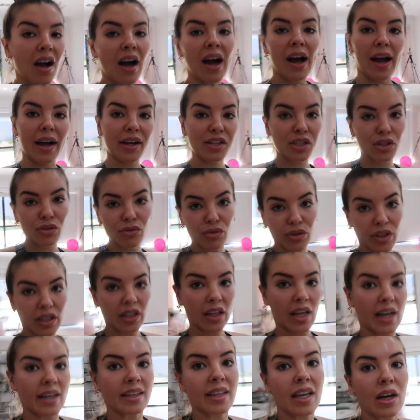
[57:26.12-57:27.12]
I actually really
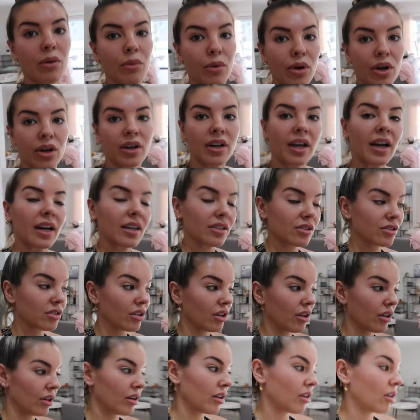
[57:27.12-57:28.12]
like that workout,
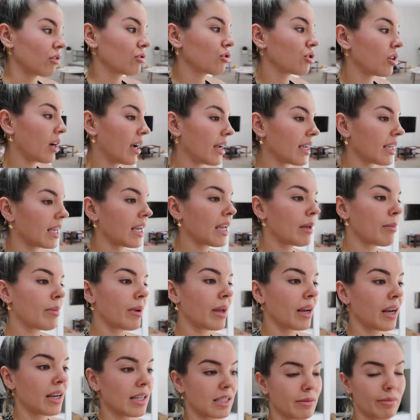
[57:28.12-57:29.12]
so I'll try and keep
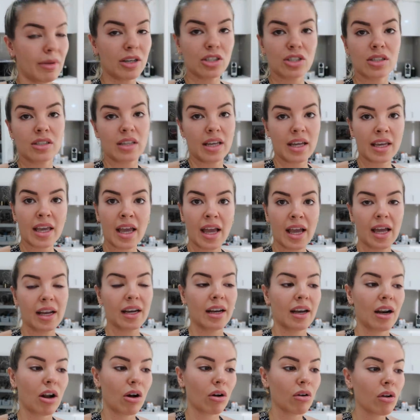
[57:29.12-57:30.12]
in as much as I can
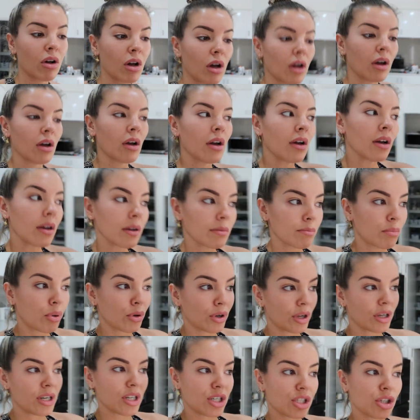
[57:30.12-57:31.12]
and I'll
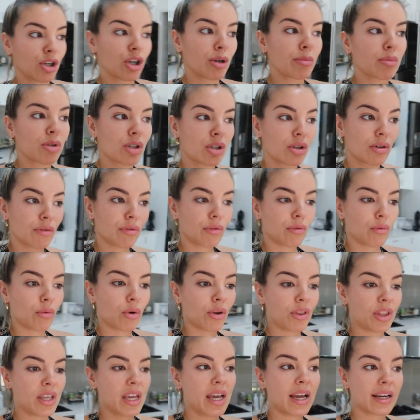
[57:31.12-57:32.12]
put a description of
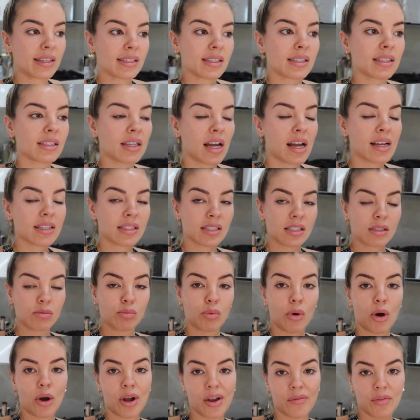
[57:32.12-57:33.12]
what the exercises
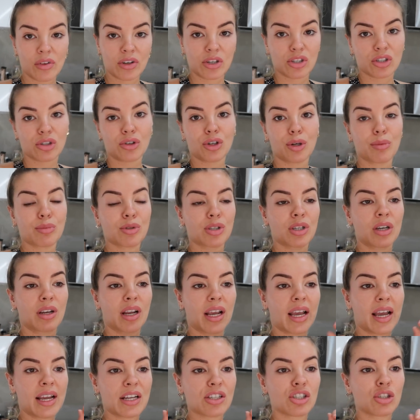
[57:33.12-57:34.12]
were in the description
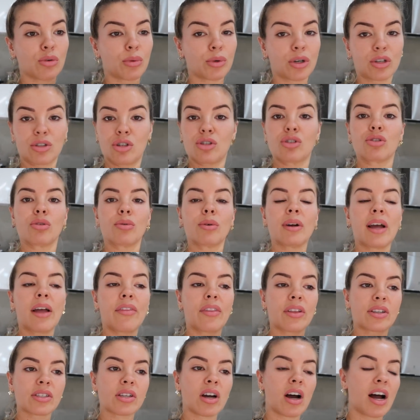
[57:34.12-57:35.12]
in case you wanted to do it
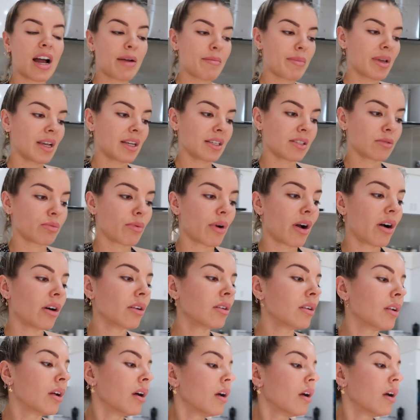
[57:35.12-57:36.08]
and the timing as well.